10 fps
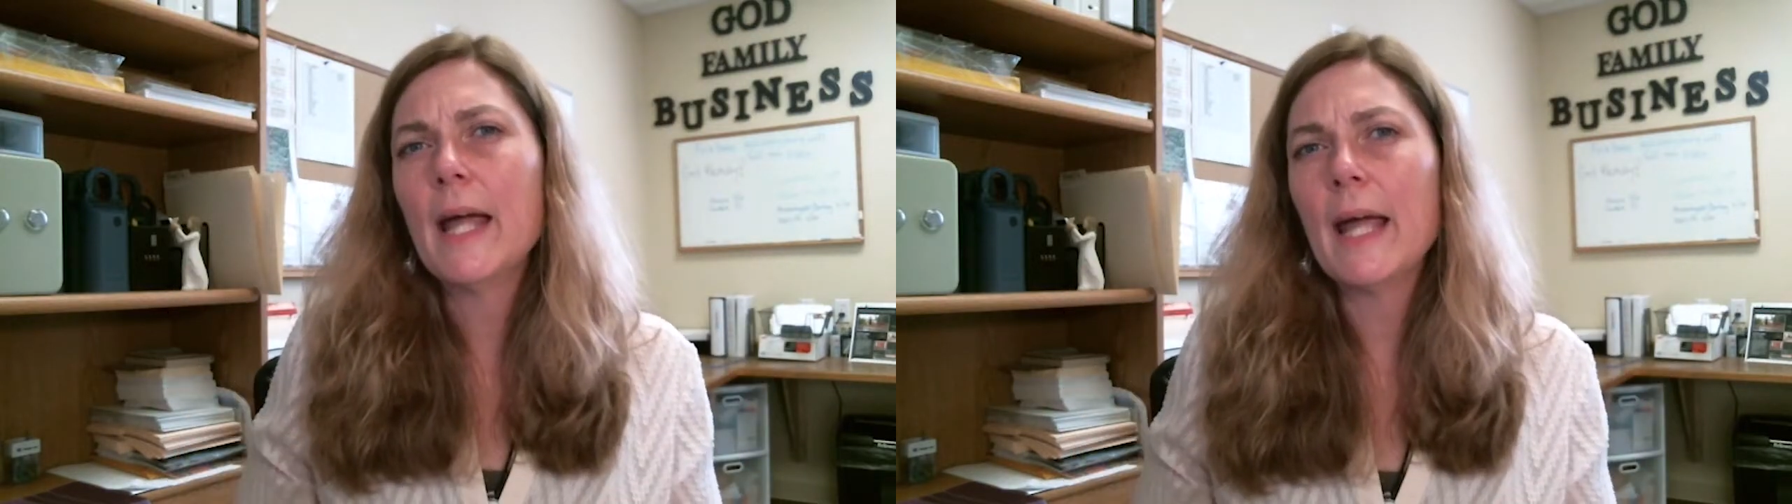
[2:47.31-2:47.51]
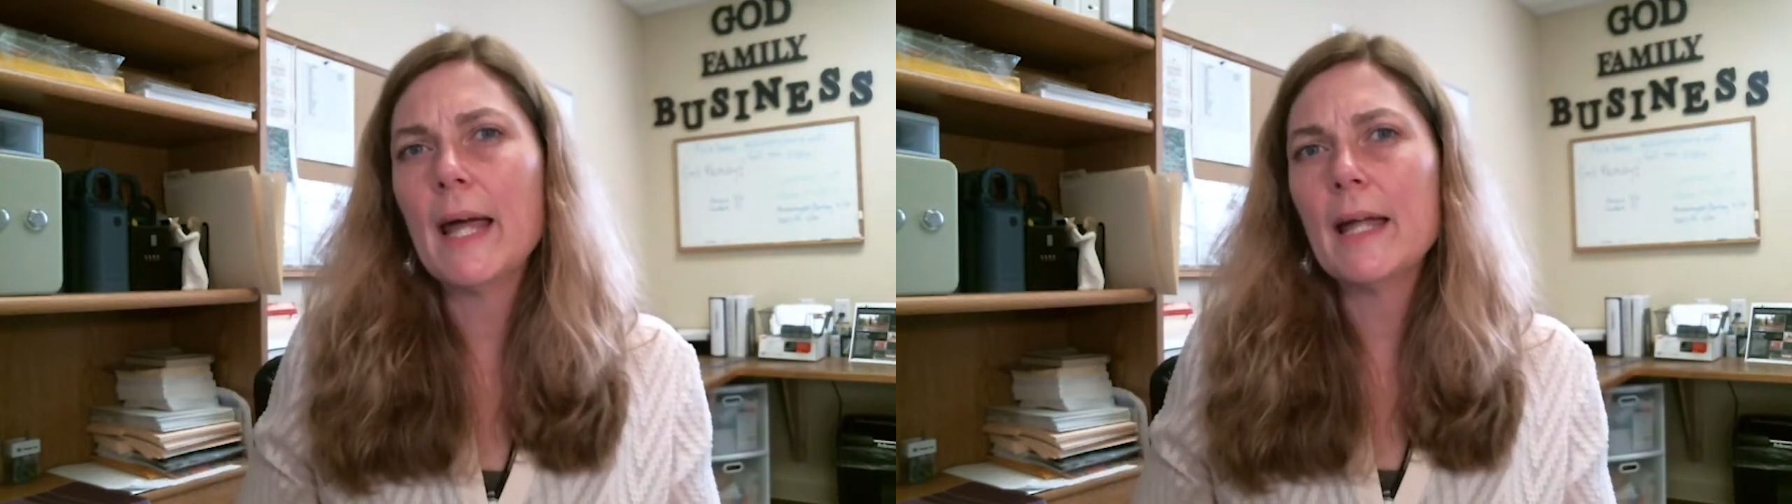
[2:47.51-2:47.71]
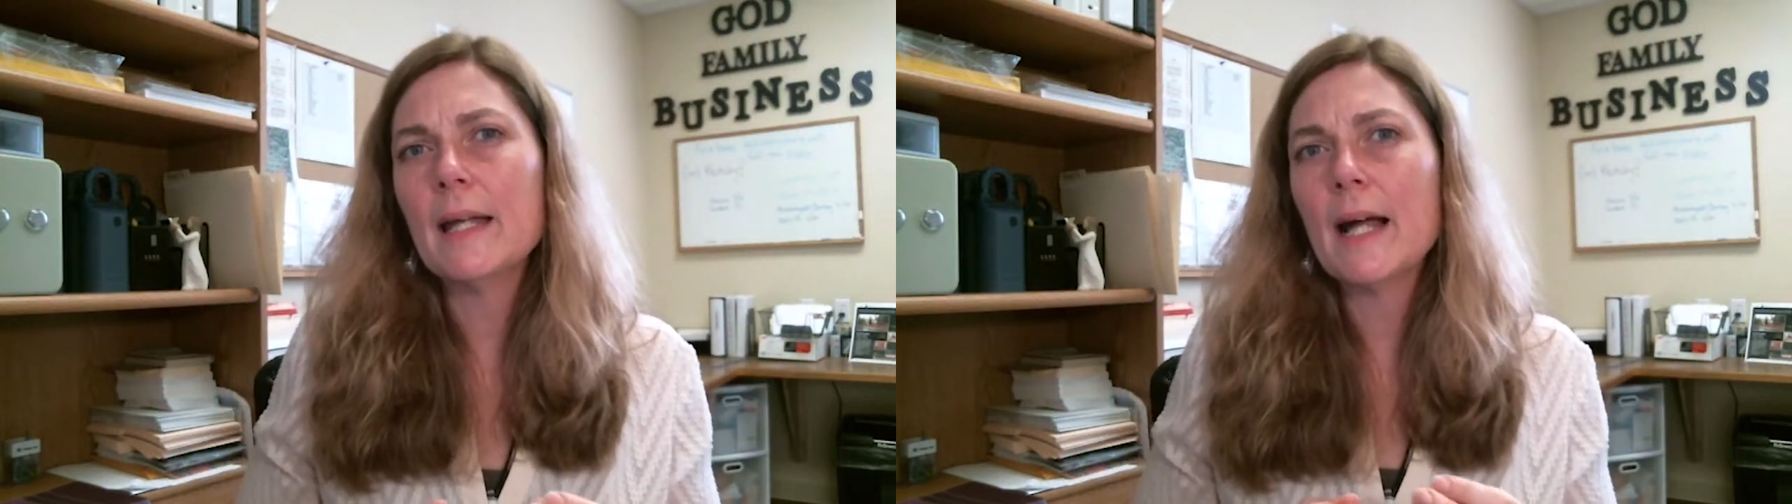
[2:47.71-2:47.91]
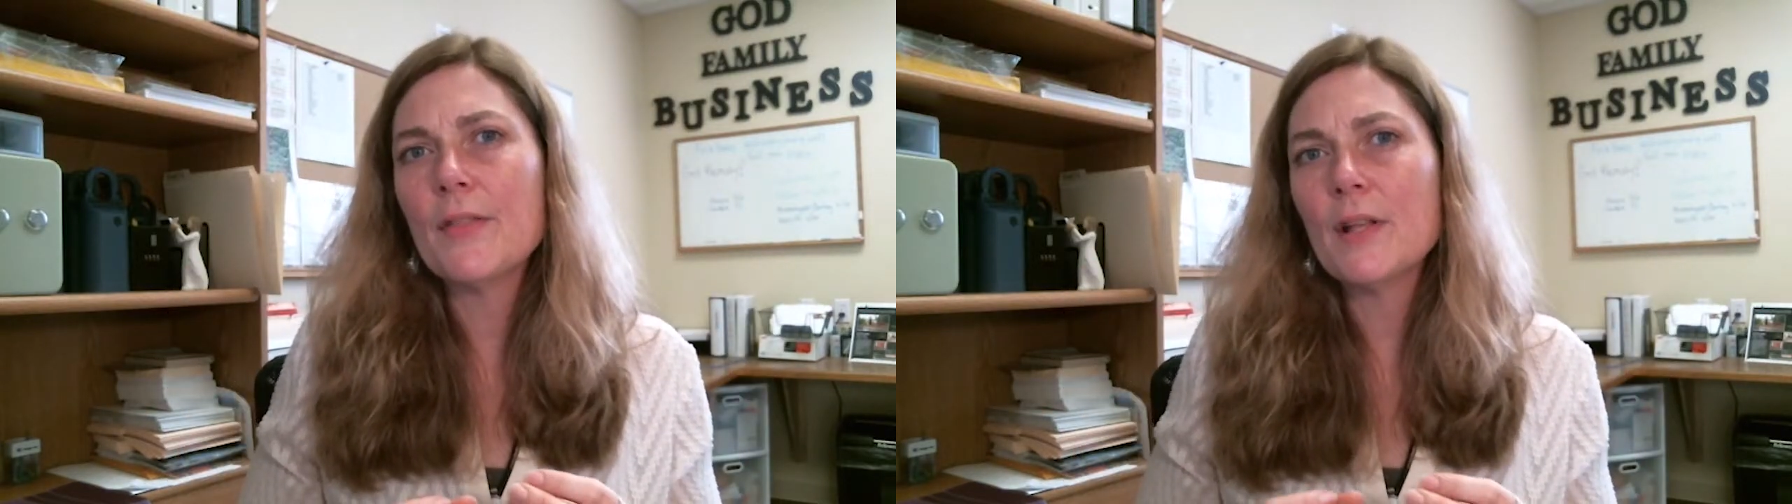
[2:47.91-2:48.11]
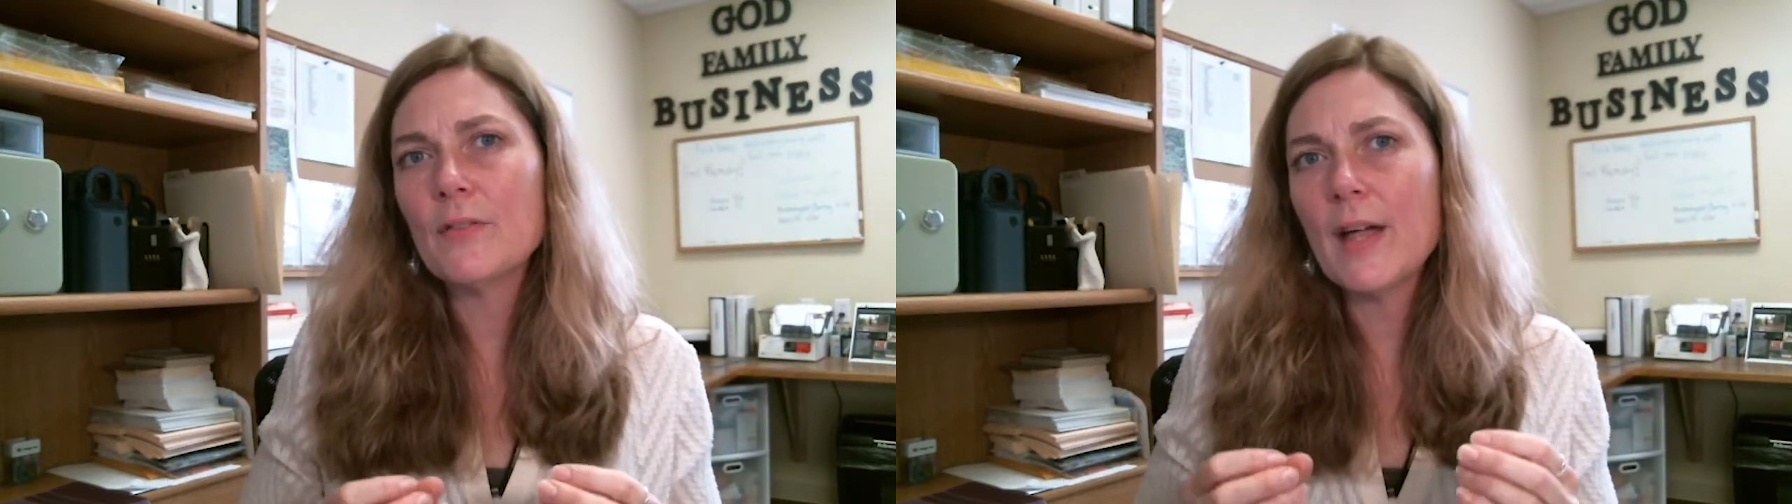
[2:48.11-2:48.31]
And I
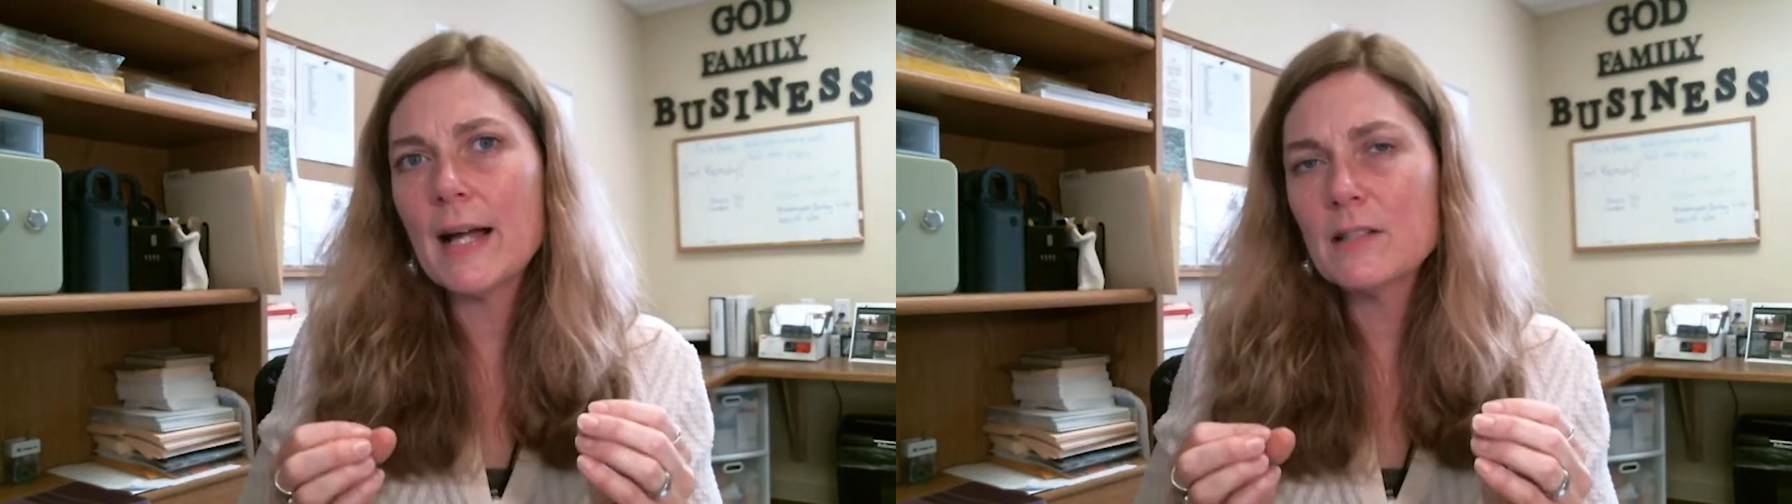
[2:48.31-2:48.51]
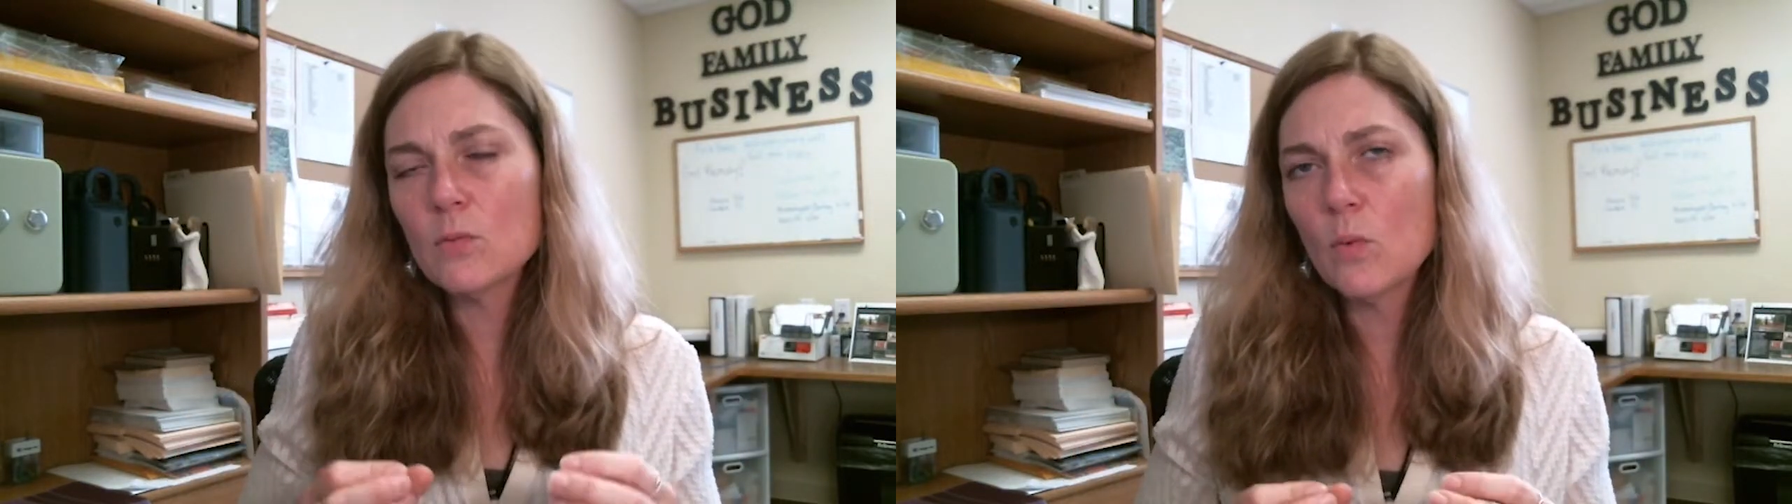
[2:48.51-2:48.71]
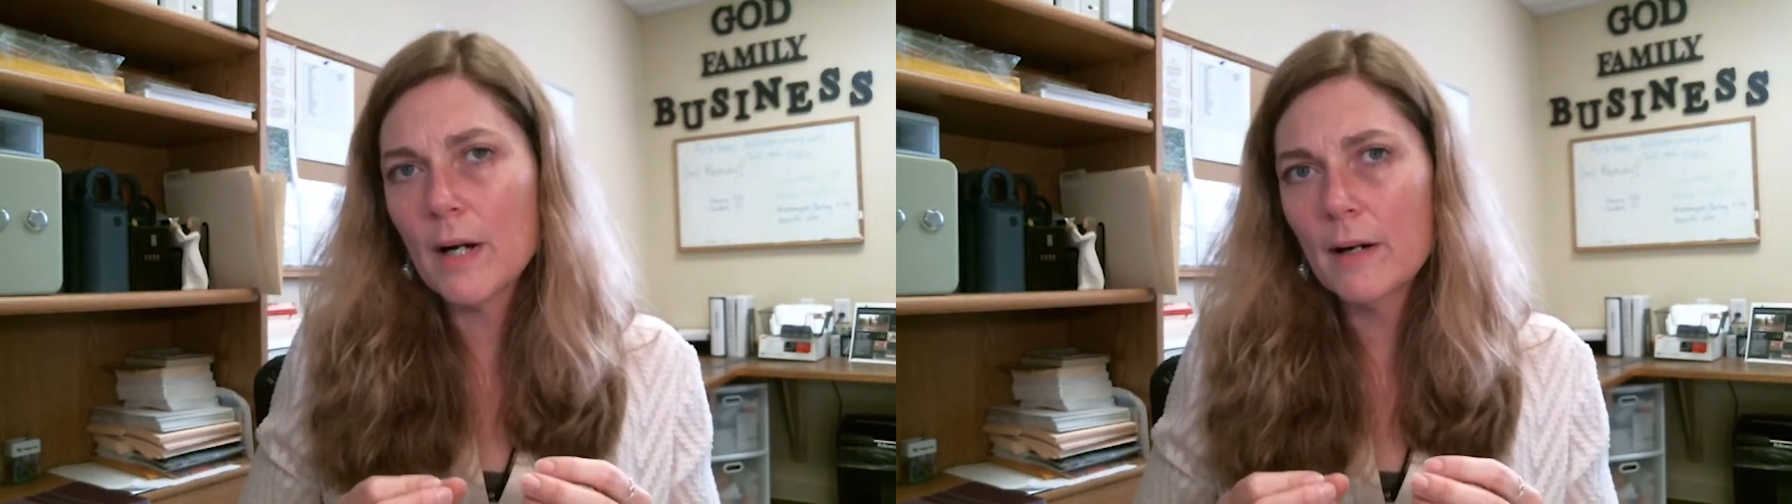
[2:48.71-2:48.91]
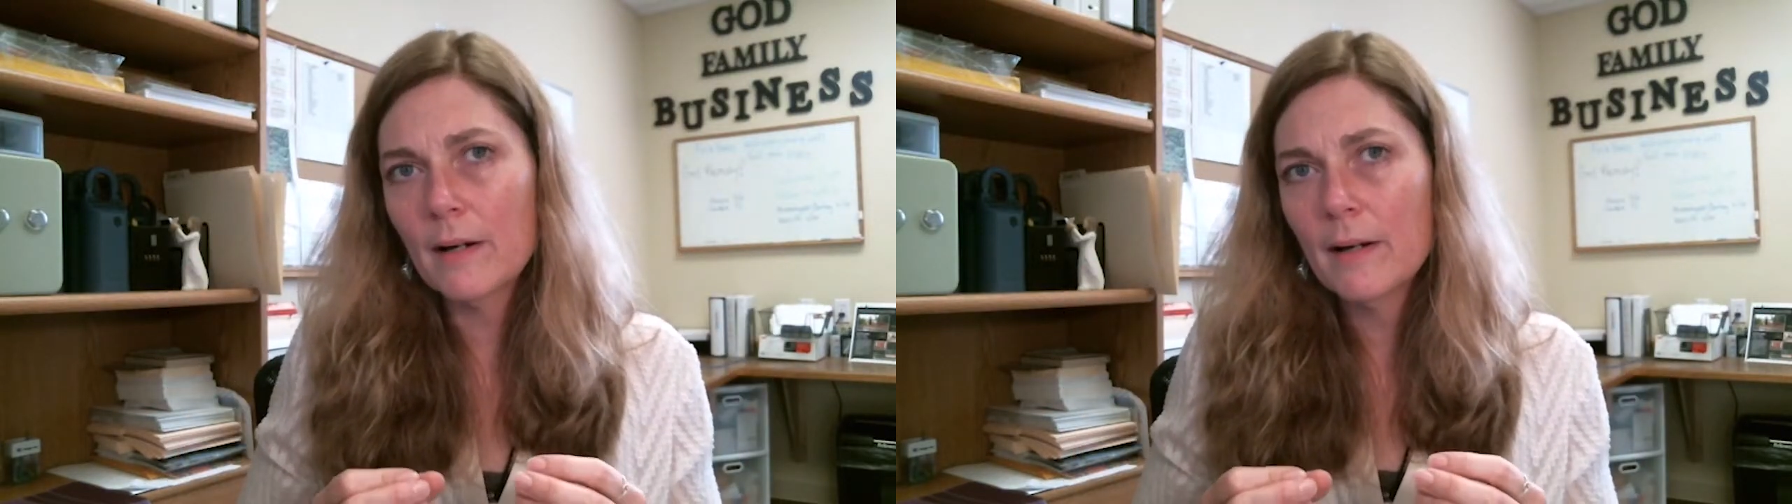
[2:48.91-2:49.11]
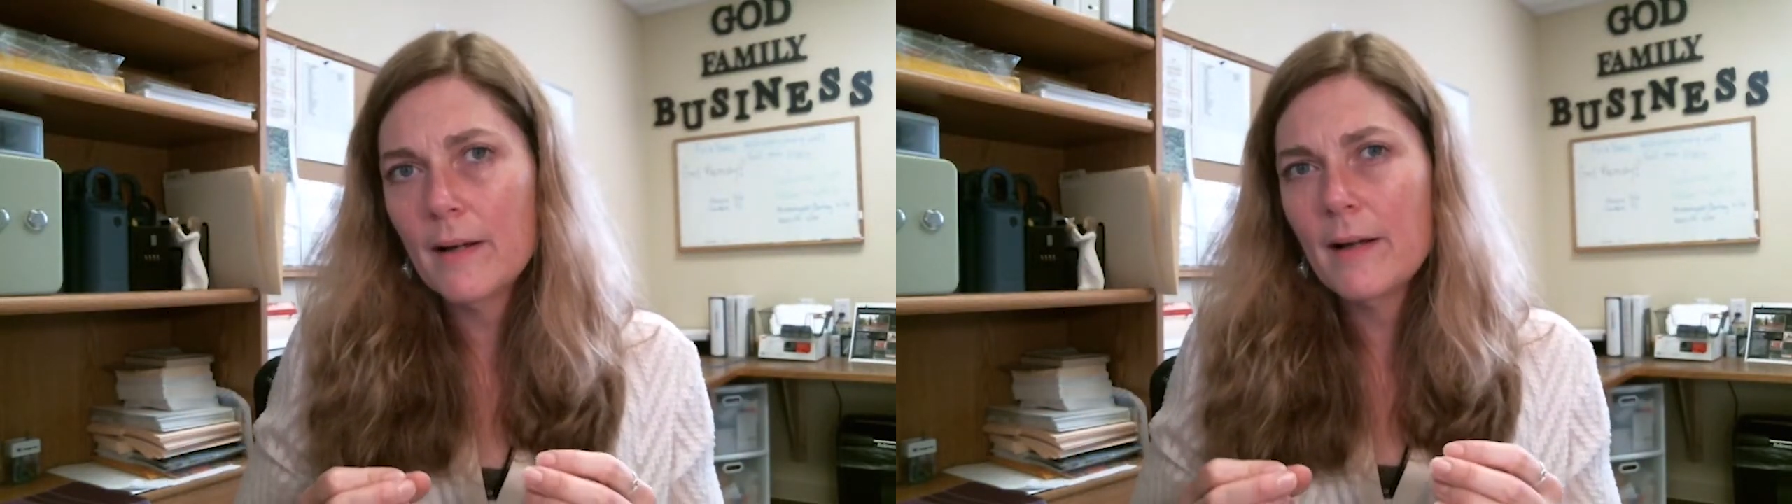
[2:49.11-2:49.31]
think that's where